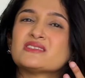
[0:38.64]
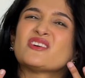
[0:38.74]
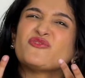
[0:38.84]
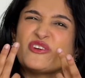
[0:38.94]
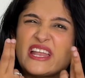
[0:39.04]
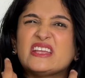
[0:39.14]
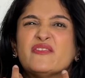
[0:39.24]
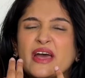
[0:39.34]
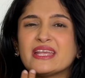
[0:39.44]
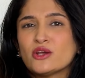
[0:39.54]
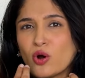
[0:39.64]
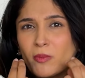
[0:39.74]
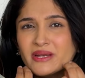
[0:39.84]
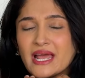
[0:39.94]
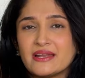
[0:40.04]
is a very
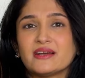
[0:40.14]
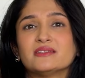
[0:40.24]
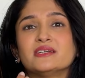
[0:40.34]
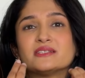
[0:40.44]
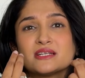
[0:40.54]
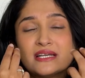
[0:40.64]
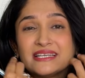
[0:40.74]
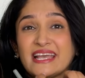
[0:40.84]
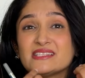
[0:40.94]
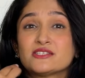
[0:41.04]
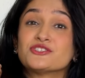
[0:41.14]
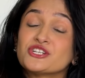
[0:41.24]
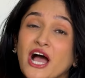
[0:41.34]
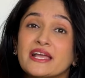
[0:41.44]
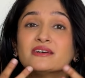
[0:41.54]
common area that gets
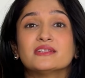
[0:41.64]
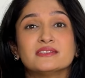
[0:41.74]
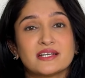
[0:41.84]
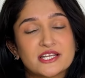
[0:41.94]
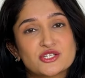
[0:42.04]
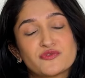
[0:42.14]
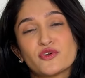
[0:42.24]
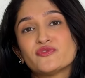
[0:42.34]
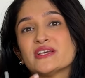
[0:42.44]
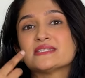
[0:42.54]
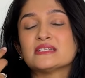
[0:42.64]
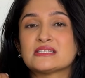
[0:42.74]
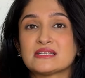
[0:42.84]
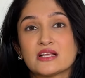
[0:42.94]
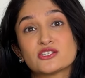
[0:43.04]
drier than the rest of your face and it
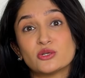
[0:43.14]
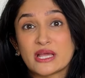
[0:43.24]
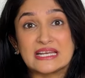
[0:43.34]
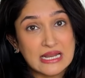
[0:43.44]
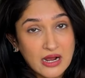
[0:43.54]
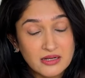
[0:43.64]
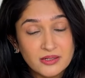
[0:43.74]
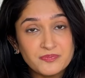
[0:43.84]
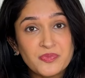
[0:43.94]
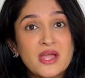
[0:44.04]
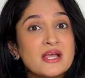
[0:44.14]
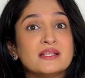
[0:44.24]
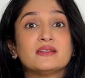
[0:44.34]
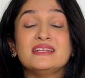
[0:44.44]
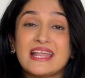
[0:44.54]
starts looking darker.
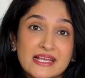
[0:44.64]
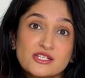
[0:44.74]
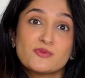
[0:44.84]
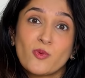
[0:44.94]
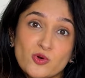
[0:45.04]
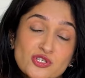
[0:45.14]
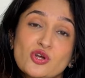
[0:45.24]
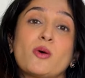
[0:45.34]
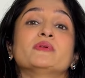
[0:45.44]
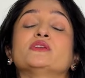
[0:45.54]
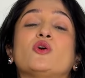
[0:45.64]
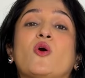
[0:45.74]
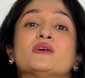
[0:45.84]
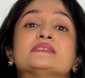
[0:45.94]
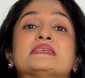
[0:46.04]
The next most common
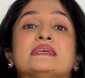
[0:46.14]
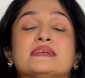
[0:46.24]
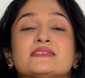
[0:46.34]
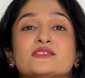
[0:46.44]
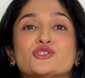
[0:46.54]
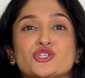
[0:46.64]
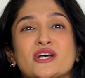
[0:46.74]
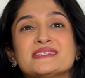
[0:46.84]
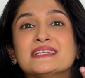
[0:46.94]
cause is just